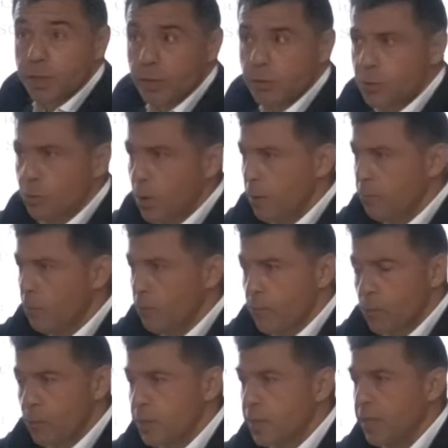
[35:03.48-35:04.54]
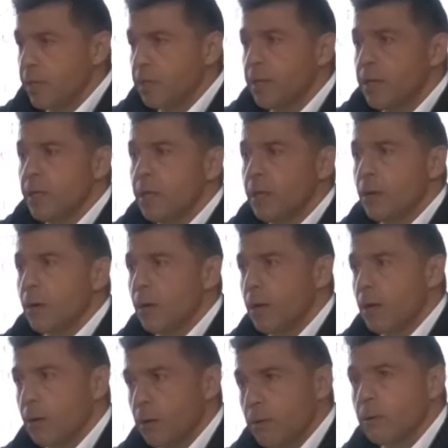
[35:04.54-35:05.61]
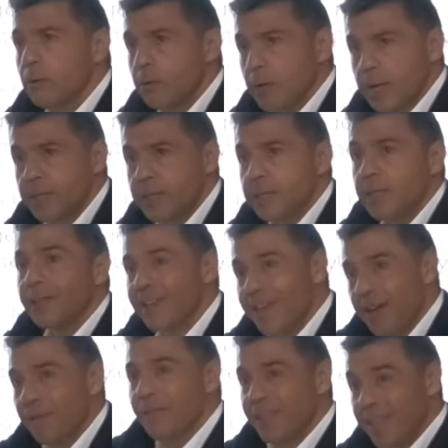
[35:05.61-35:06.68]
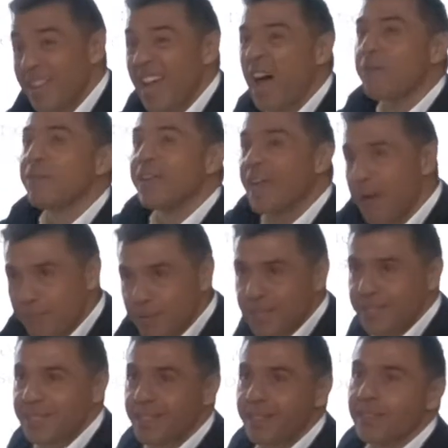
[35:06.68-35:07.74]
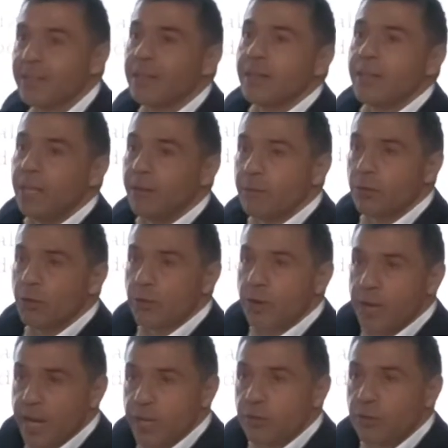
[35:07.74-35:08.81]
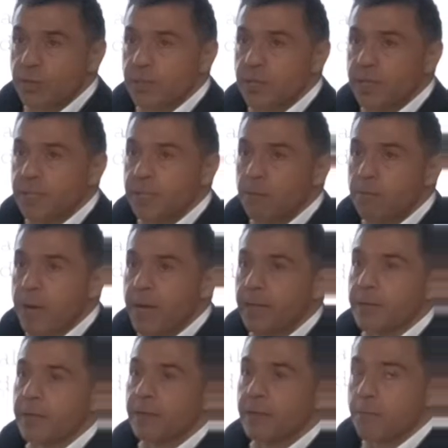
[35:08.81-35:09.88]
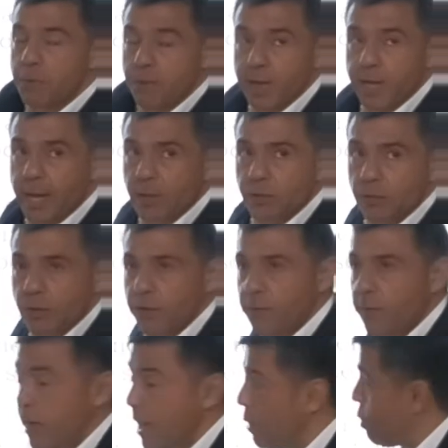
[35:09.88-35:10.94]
are 12 or 14, that have kept still, even though their nation stays independent, the Privy Council or the Final